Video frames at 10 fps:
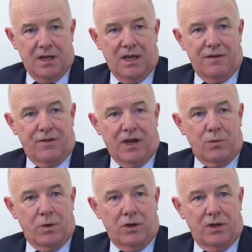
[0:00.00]
If I
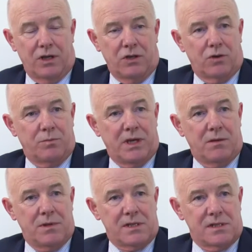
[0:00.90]
were a European
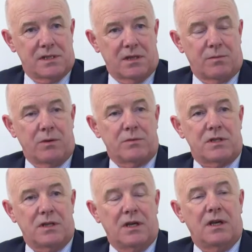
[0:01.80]
business at the moment,
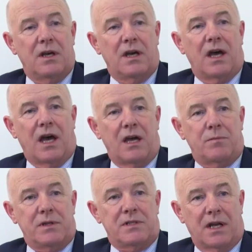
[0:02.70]
I'd
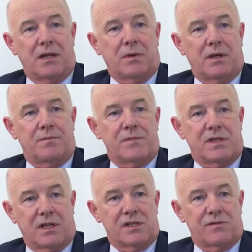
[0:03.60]
be telling my
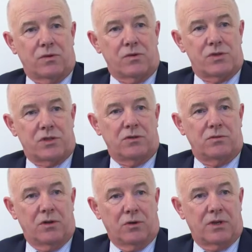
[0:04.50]
sales force to
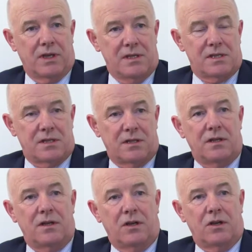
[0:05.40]
look east,
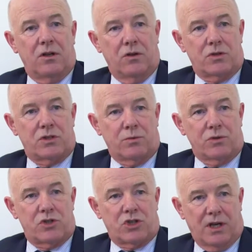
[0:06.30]
look
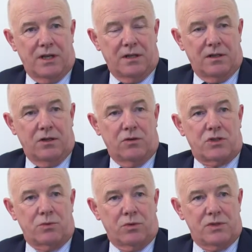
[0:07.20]
towards China, look
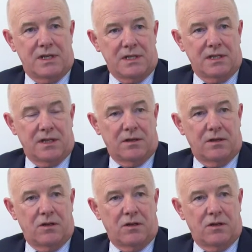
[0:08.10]
towards India.